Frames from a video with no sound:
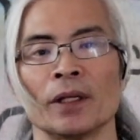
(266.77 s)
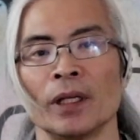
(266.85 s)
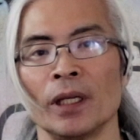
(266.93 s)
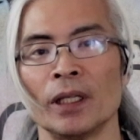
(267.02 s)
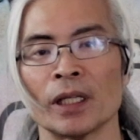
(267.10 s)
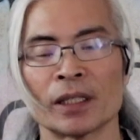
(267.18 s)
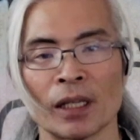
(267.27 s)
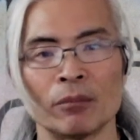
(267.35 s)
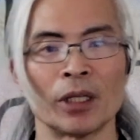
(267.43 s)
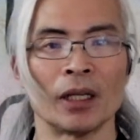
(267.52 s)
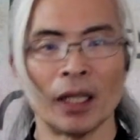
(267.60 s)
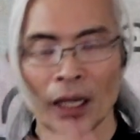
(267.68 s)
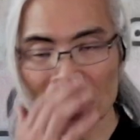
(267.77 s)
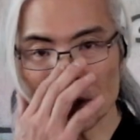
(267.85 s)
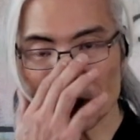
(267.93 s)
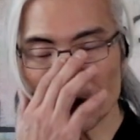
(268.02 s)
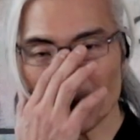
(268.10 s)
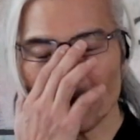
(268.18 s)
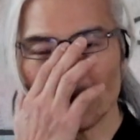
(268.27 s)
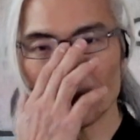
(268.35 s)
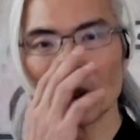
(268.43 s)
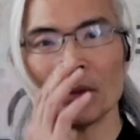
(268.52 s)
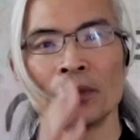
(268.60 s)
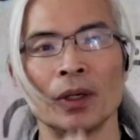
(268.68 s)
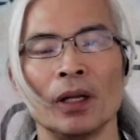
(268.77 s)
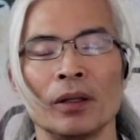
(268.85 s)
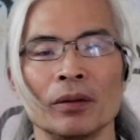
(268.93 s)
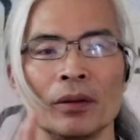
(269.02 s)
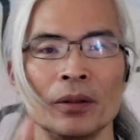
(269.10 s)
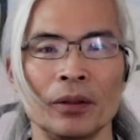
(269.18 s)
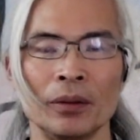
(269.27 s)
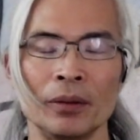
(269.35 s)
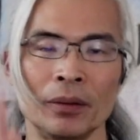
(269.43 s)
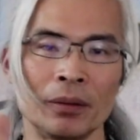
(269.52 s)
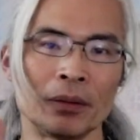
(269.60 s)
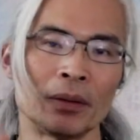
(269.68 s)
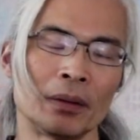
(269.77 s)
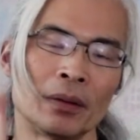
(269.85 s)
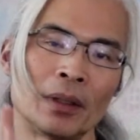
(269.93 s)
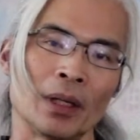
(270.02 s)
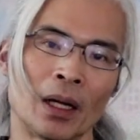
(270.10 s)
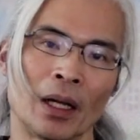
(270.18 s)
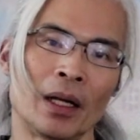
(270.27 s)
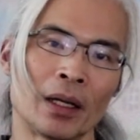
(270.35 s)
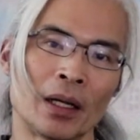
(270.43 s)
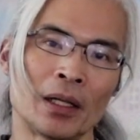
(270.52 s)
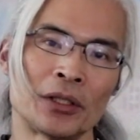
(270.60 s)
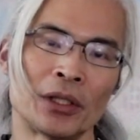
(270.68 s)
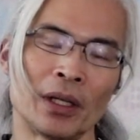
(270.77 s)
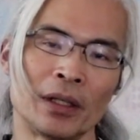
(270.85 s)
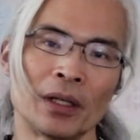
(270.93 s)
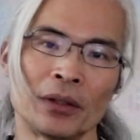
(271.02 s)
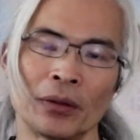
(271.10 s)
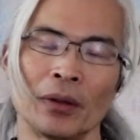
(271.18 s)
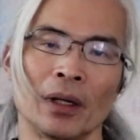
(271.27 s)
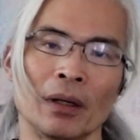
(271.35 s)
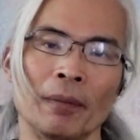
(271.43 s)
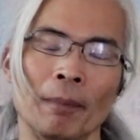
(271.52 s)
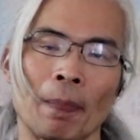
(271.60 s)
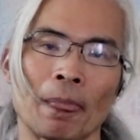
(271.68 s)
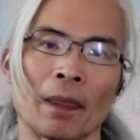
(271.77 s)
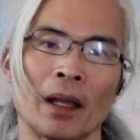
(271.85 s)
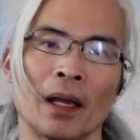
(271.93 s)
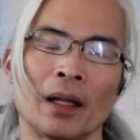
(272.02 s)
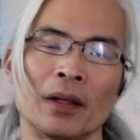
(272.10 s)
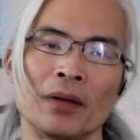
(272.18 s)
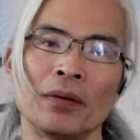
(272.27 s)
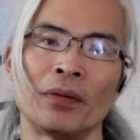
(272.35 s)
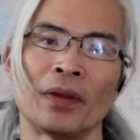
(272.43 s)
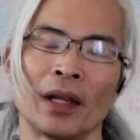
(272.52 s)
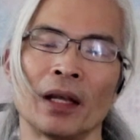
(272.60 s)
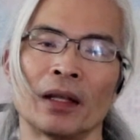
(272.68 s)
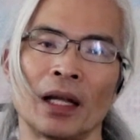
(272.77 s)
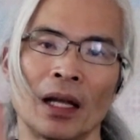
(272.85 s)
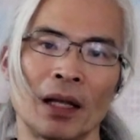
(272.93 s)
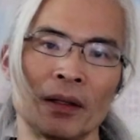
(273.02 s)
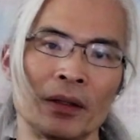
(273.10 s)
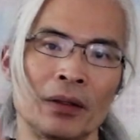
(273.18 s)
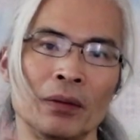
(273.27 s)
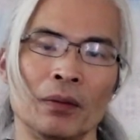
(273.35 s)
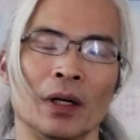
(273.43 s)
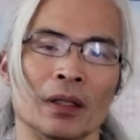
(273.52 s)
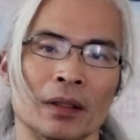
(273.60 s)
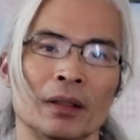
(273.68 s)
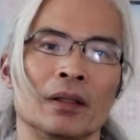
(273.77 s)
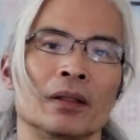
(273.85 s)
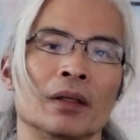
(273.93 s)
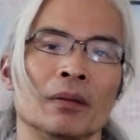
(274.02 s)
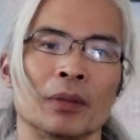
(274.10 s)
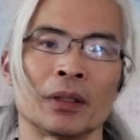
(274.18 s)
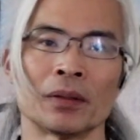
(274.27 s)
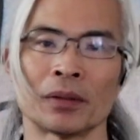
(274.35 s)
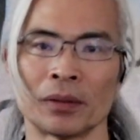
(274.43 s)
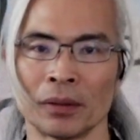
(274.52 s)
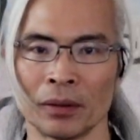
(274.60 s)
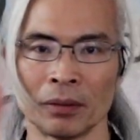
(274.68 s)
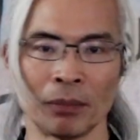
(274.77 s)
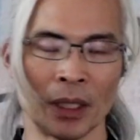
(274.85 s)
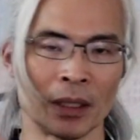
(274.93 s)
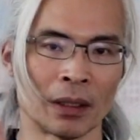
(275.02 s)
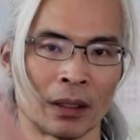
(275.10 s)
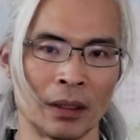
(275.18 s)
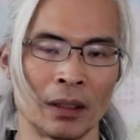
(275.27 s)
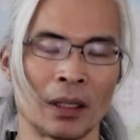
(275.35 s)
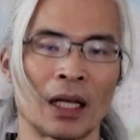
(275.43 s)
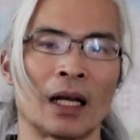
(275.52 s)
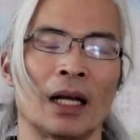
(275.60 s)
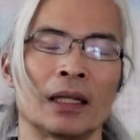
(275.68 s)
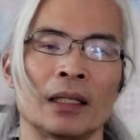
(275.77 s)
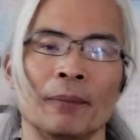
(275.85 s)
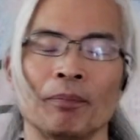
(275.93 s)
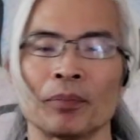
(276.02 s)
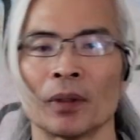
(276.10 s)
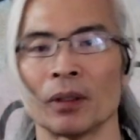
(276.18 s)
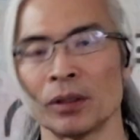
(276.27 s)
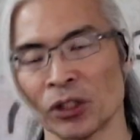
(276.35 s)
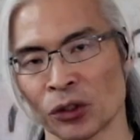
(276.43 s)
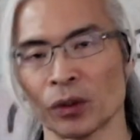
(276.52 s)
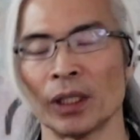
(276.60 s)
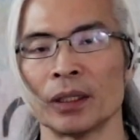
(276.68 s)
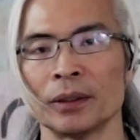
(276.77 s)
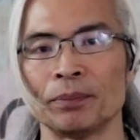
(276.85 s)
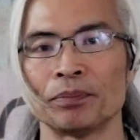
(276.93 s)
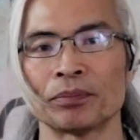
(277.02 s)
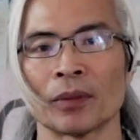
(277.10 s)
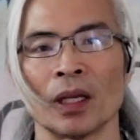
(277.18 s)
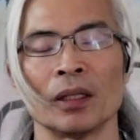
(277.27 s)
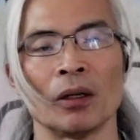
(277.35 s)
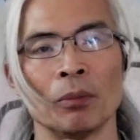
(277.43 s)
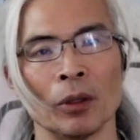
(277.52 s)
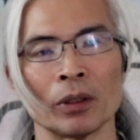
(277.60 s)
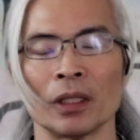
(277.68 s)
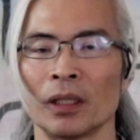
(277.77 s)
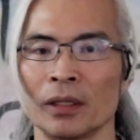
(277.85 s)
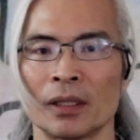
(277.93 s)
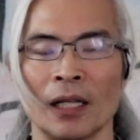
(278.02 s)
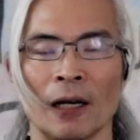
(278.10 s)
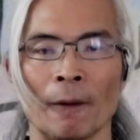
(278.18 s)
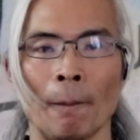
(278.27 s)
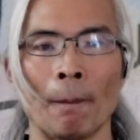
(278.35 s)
In the samurai age, when you are engaged in the duel and you think that you won, because you made a good cut, strike, and the opponent is down.